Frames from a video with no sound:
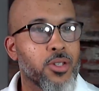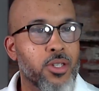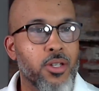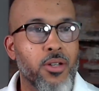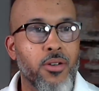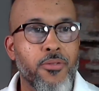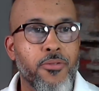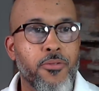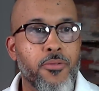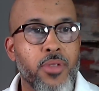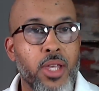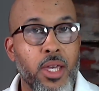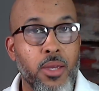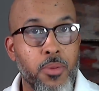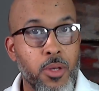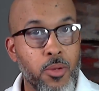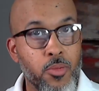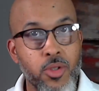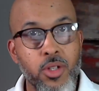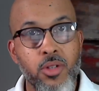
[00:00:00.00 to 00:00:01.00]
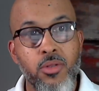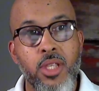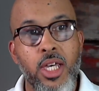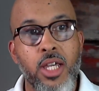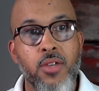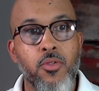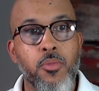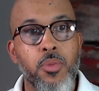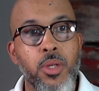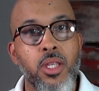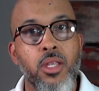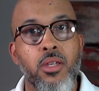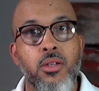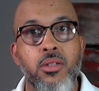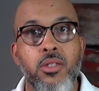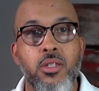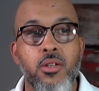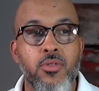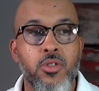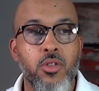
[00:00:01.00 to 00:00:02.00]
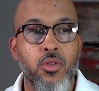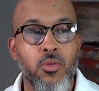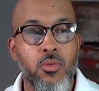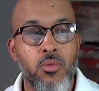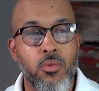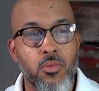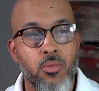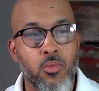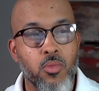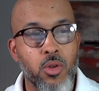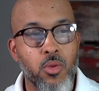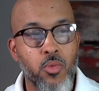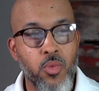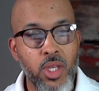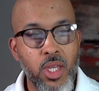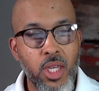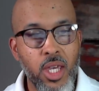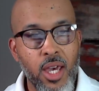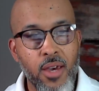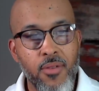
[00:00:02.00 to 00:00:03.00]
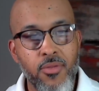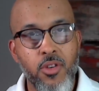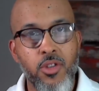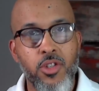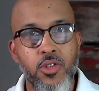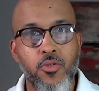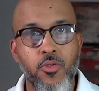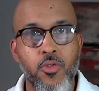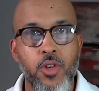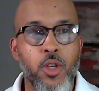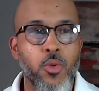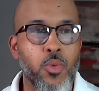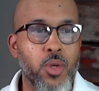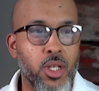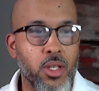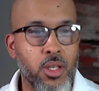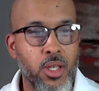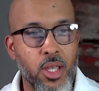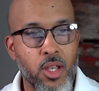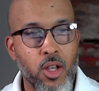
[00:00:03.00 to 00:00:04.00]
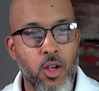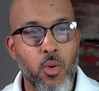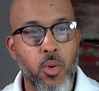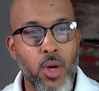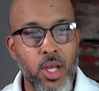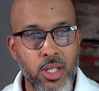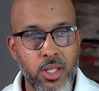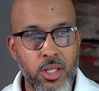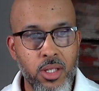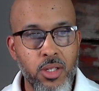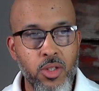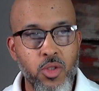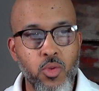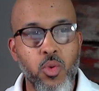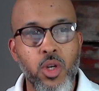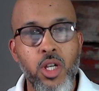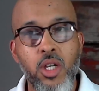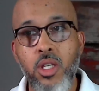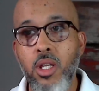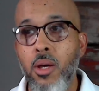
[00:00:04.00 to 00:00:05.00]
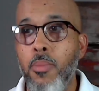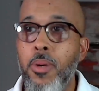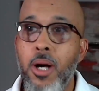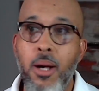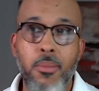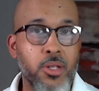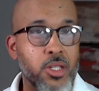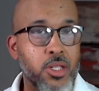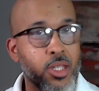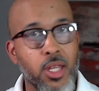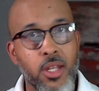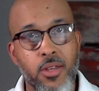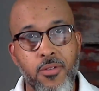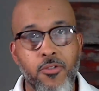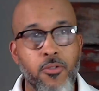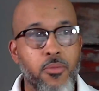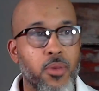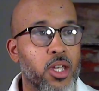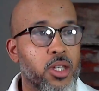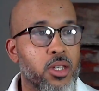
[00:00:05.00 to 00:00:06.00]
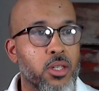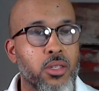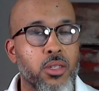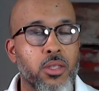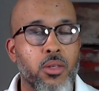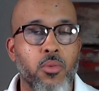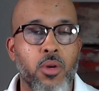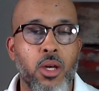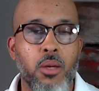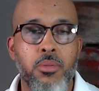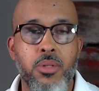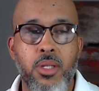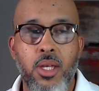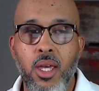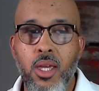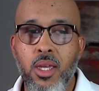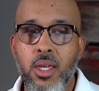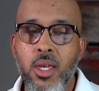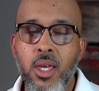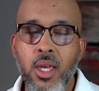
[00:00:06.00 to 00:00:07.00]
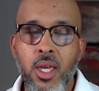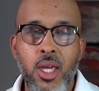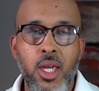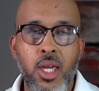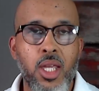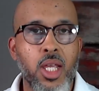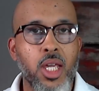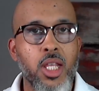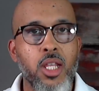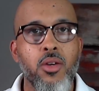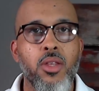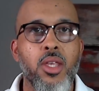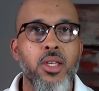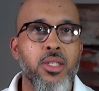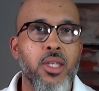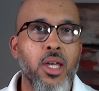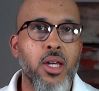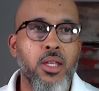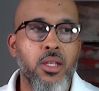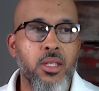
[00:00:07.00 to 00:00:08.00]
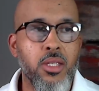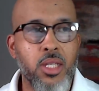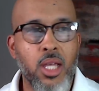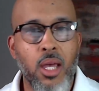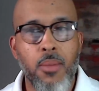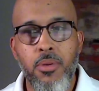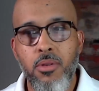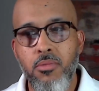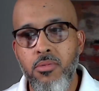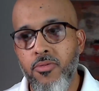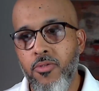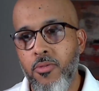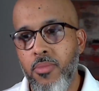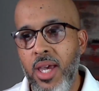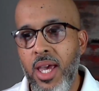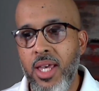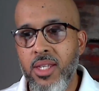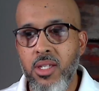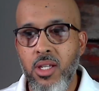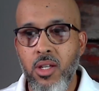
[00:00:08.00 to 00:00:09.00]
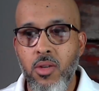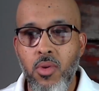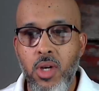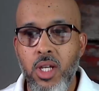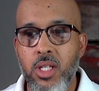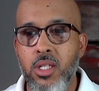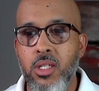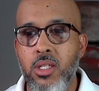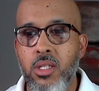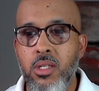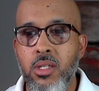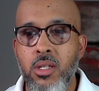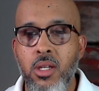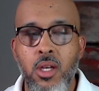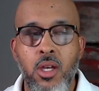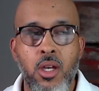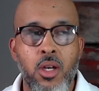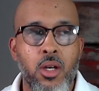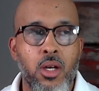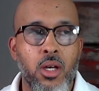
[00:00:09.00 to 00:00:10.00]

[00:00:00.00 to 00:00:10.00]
yourself. Like, people don't like repeating yourself. So when we have those frequent questions, we're going to publish that information to the website. And I know that's not going to stop people from asking questions